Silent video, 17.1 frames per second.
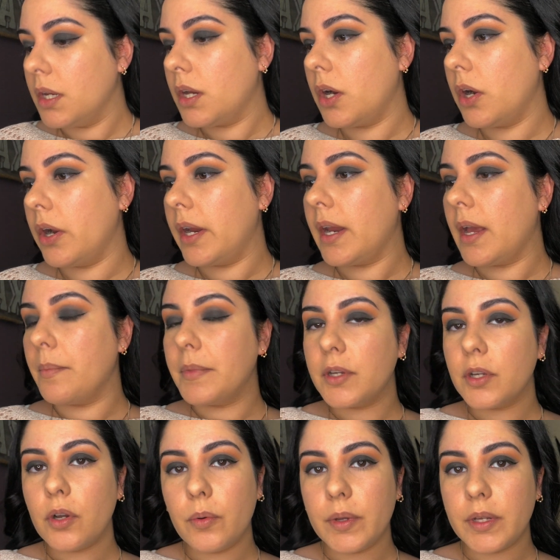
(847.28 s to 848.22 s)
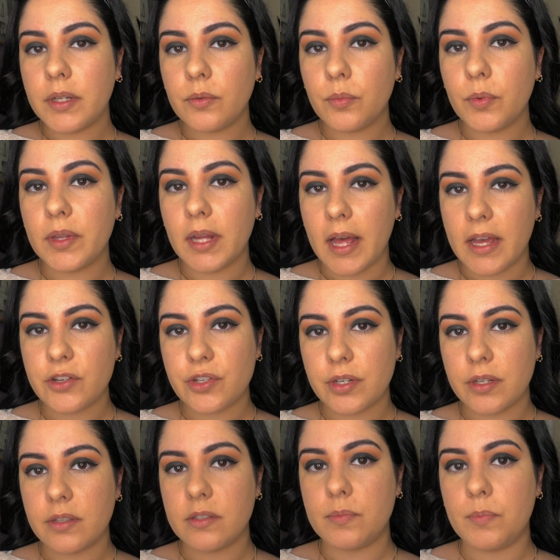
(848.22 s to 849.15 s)
All right, I'm gonna go in with
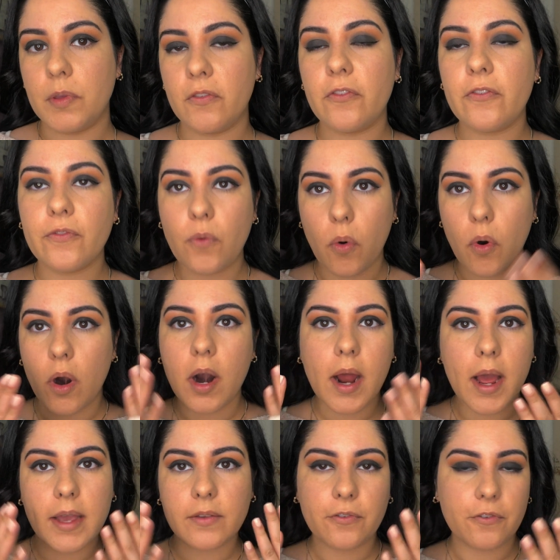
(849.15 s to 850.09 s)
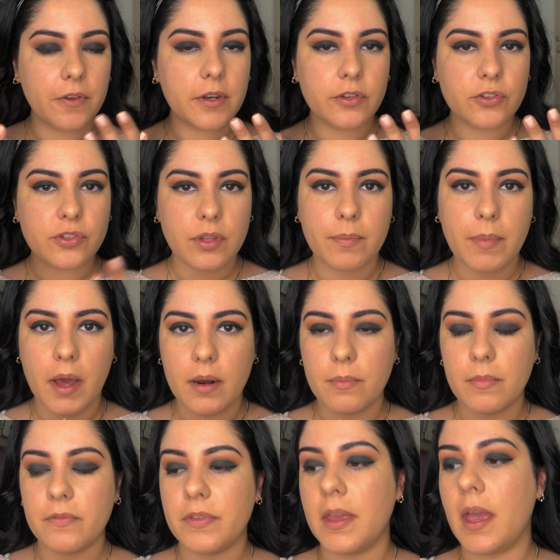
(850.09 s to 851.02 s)
lashes before I finish the
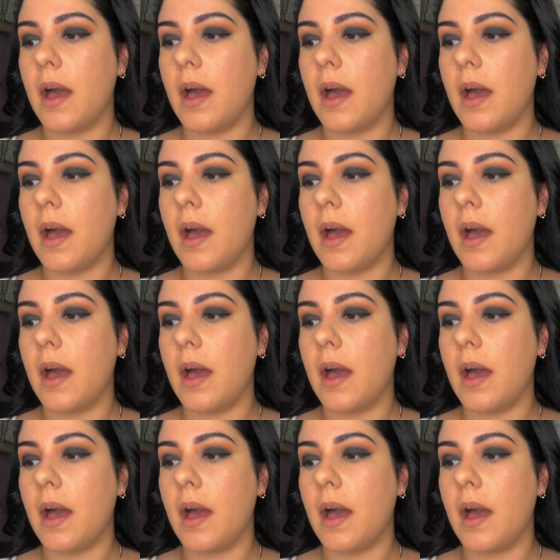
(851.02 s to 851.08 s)
bottom of the